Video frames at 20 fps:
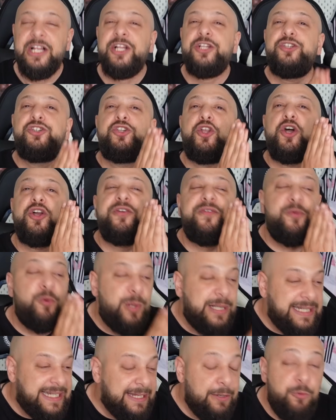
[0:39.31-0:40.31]
The
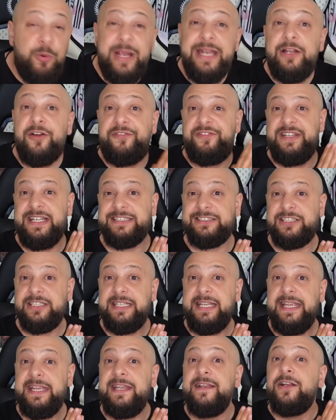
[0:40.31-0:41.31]
win of
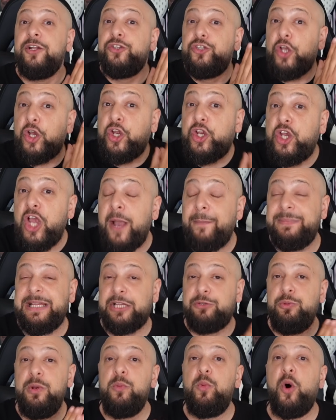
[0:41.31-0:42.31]
yesterday, the cup
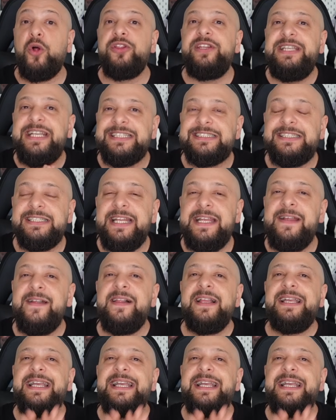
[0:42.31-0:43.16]
that we won yesterday,